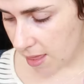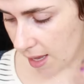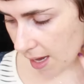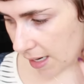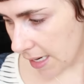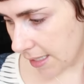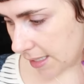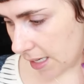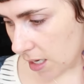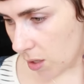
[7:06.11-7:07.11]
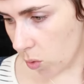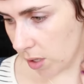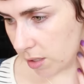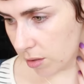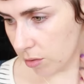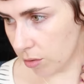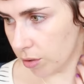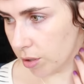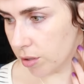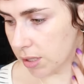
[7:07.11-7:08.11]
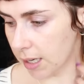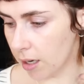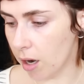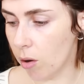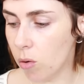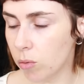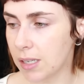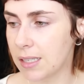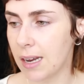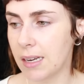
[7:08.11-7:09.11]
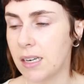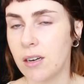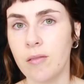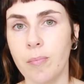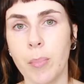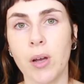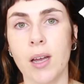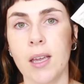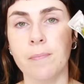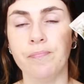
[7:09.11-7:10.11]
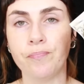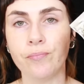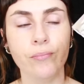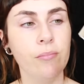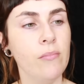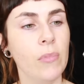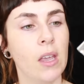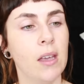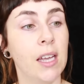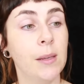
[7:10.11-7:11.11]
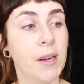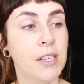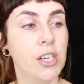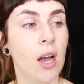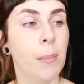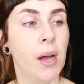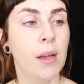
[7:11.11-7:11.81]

Then let's see, what's another skincare? Oh, this lad here by uh, The Body Shop.